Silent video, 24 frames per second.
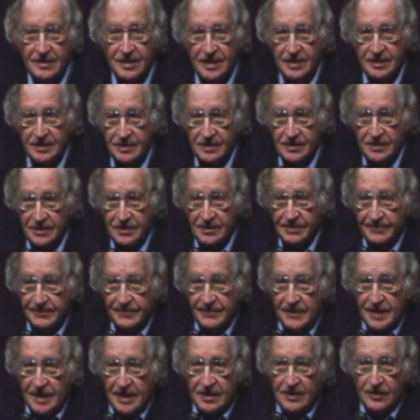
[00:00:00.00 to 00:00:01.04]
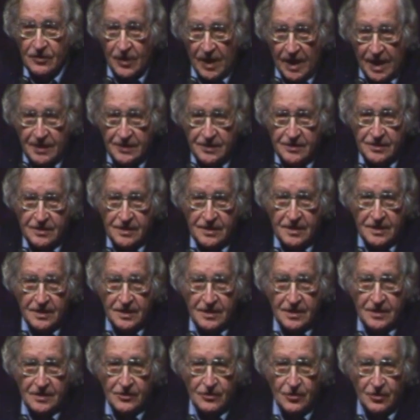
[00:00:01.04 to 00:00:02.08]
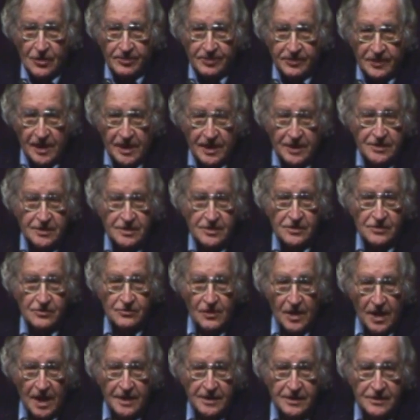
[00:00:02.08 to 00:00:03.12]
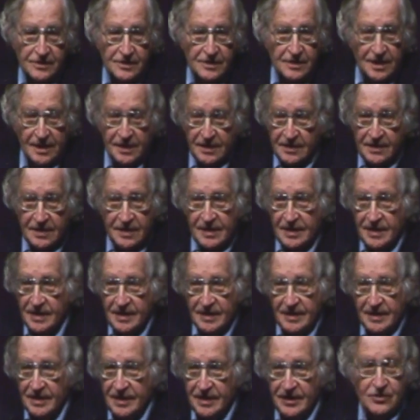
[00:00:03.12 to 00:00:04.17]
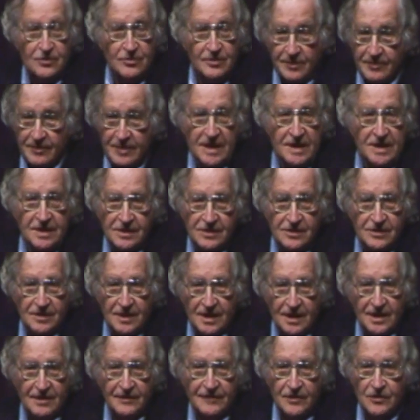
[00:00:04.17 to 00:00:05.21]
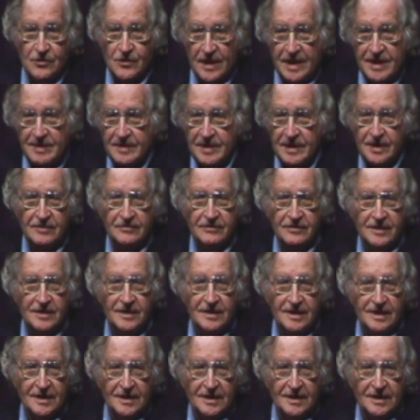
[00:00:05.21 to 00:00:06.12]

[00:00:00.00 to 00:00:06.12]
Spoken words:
It grants corporations rights that human beings can't even dream of.